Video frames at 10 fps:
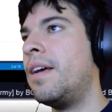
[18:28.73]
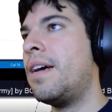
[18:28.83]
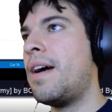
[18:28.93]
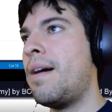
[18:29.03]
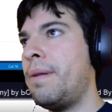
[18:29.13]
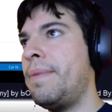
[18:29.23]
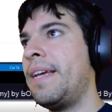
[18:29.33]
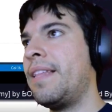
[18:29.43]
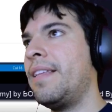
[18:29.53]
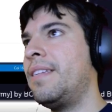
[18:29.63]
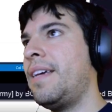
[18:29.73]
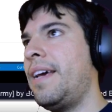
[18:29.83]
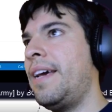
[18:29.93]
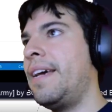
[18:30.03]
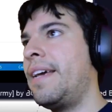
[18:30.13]
I'm gonna make this
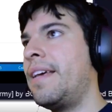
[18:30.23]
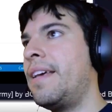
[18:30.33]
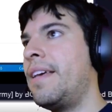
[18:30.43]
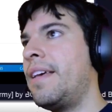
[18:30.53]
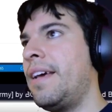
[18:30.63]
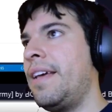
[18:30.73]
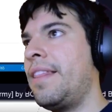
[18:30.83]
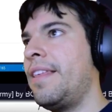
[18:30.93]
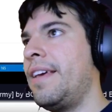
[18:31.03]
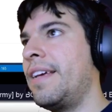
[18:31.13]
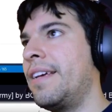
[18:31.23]
a thing.